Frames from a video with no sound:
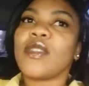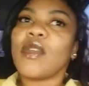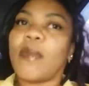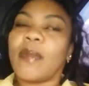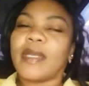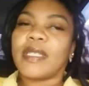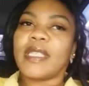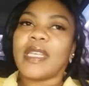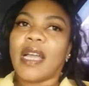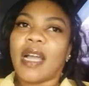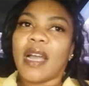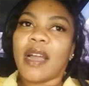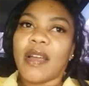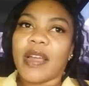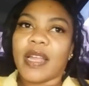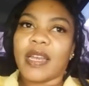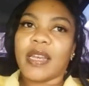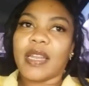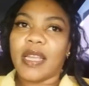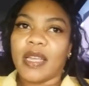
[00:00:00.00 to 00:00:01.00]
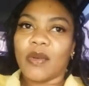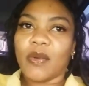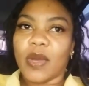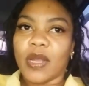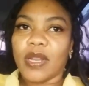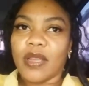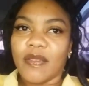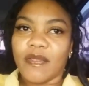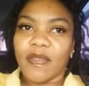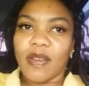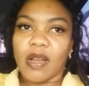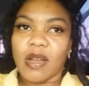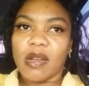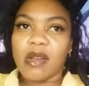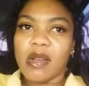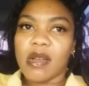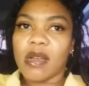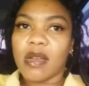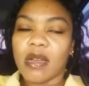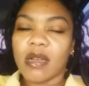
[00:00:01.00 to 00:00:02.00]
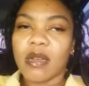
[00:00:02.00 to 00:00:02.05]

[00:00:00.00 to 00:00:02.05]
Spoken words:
So me say, all right then, whatever.